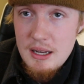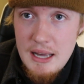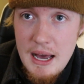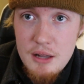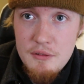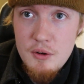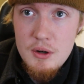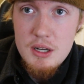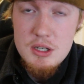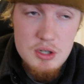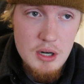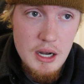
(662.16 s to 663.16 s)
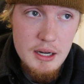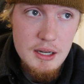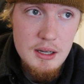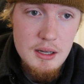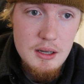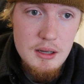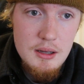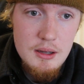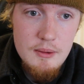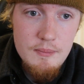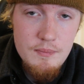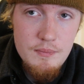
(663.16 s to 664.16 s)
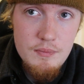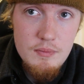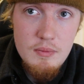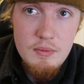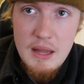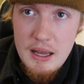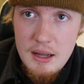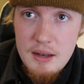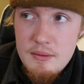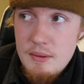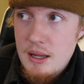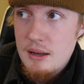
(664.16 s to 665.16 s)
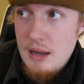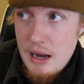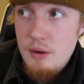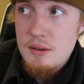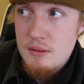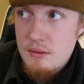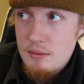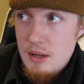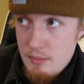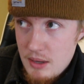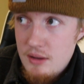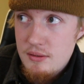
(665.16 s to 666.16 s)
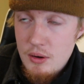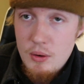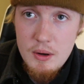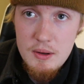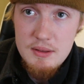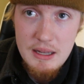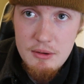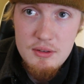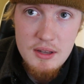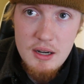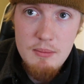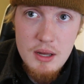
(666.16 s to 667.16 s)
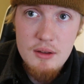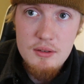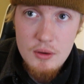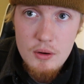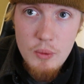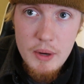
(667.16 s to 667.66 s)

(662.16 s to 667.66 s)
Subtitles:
a California truck, and now it's in Minnesota, and it's never seen a Minnesota